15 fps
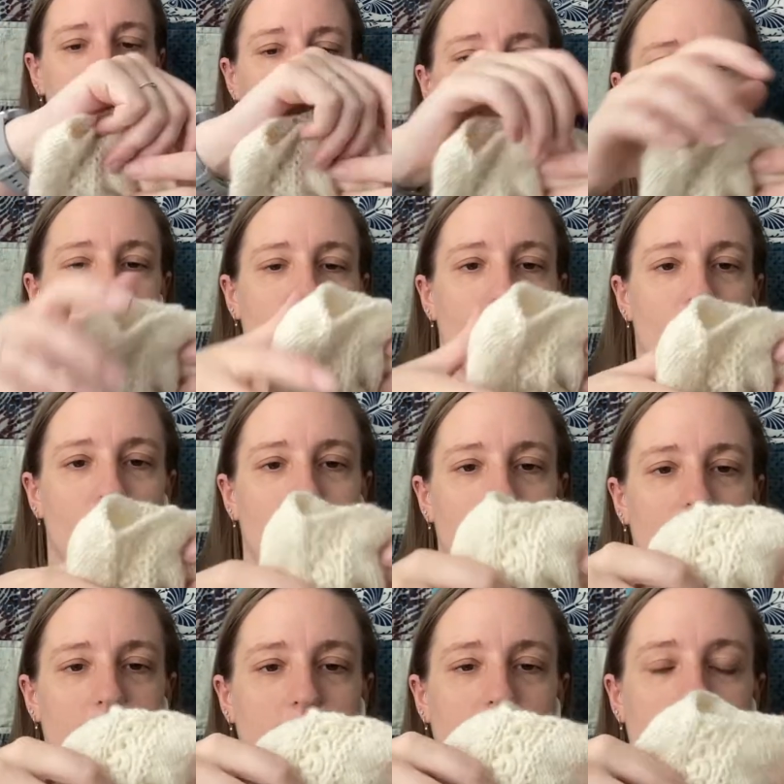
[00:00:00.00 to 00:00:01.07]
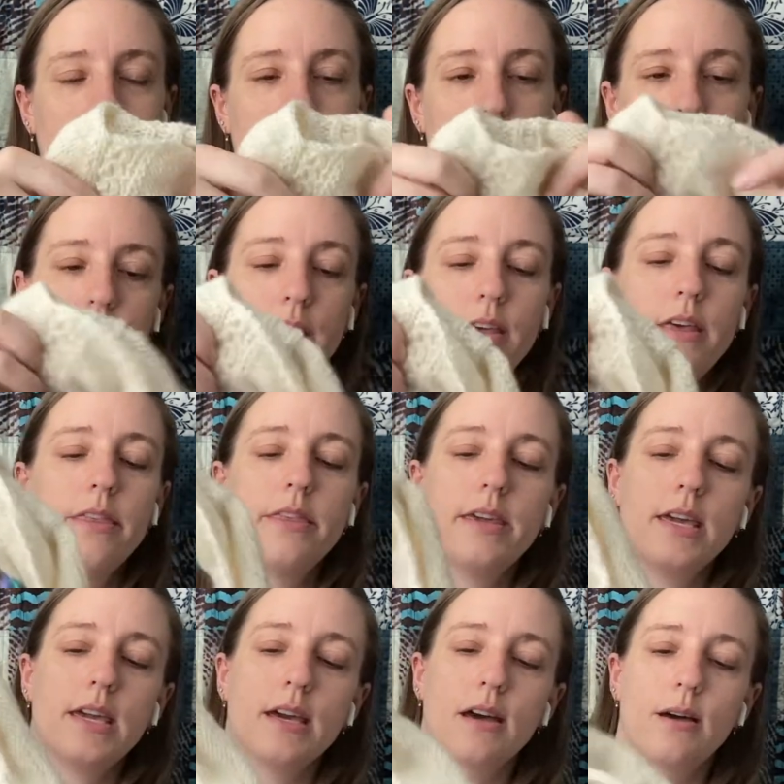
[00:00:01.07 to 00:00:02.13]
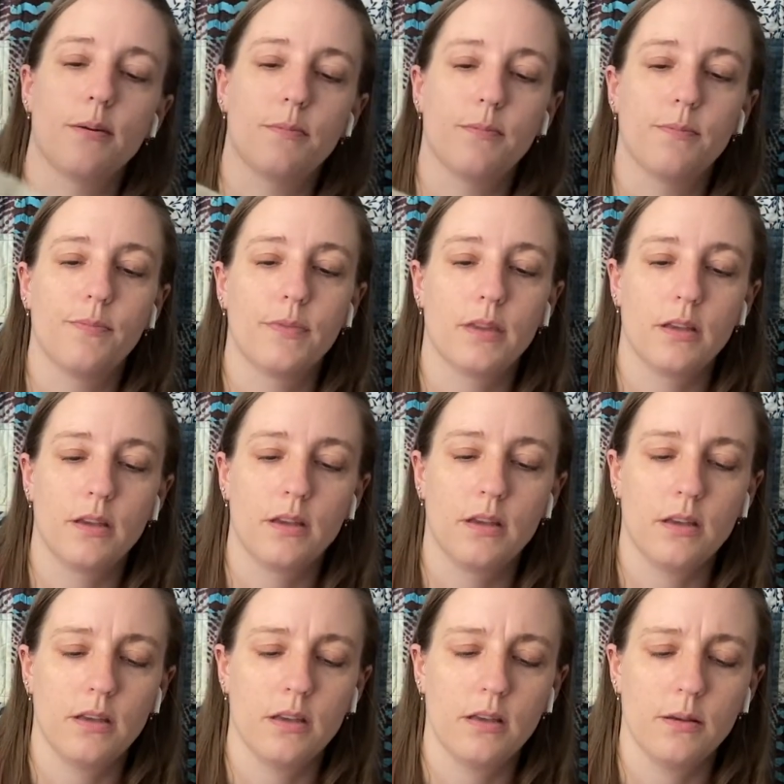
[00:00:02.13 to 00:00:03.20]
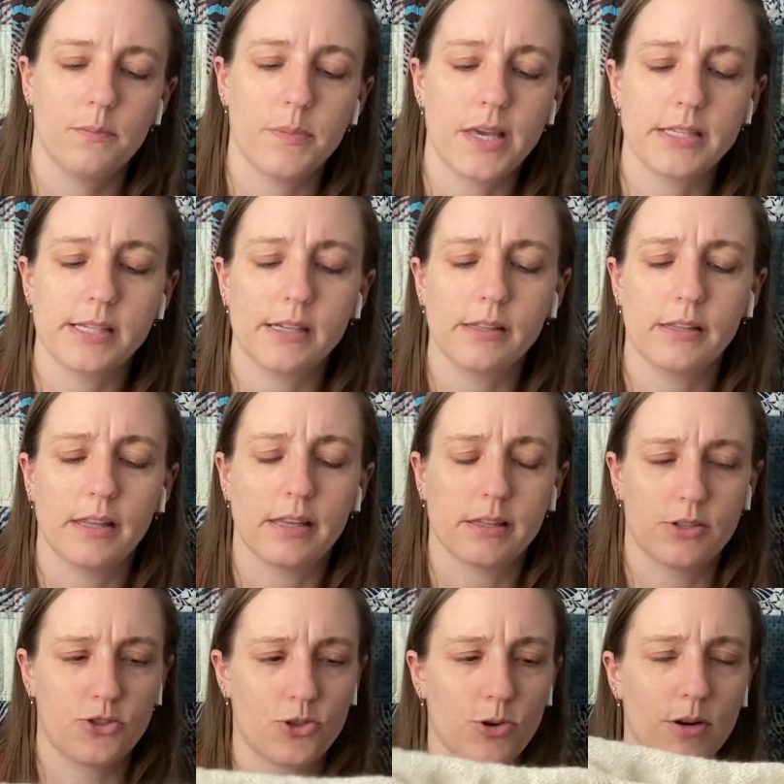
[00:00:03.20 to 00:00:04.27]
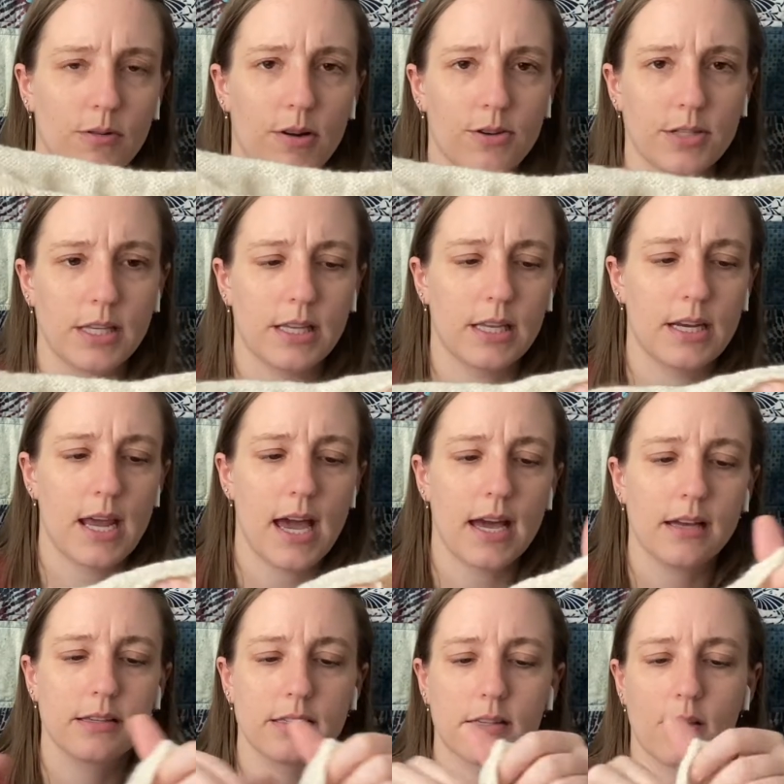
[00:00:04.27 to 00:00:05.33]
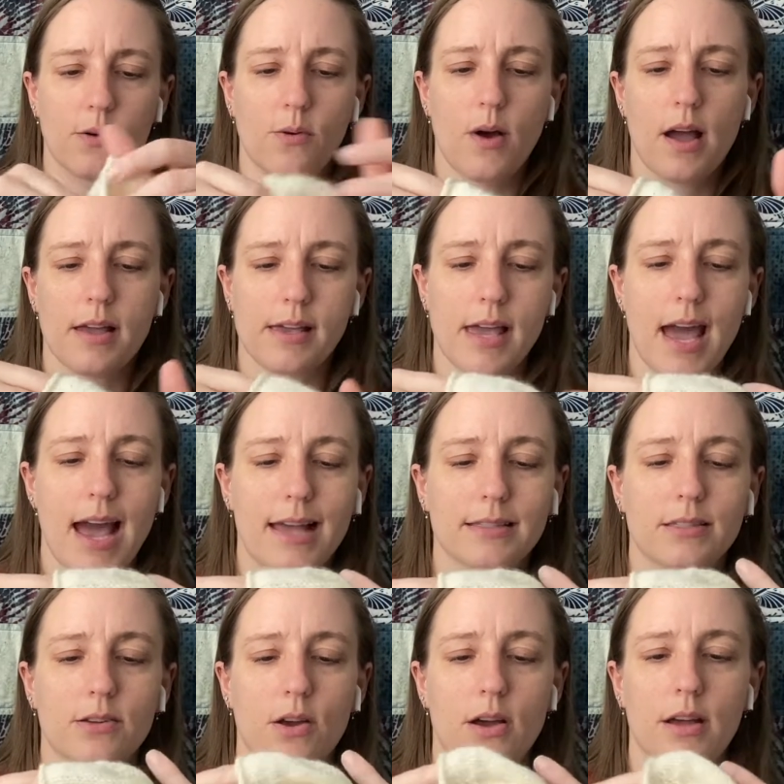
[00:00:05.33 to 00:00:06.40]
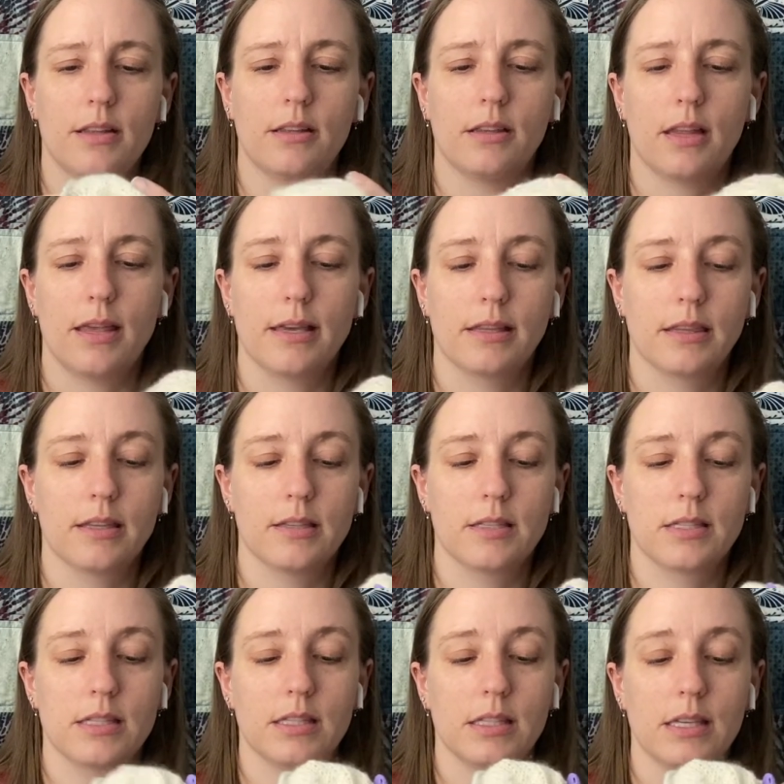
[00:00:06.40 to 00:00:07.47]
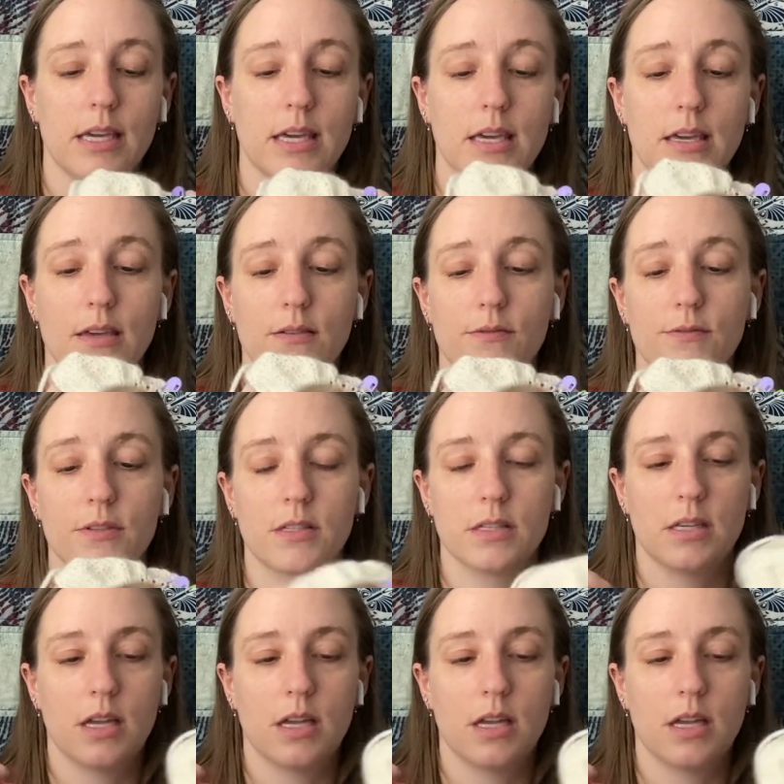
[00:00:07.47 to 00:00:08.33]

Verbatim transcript: so far is the um, basically like the short rows at the neck. So I cast on like the sleeves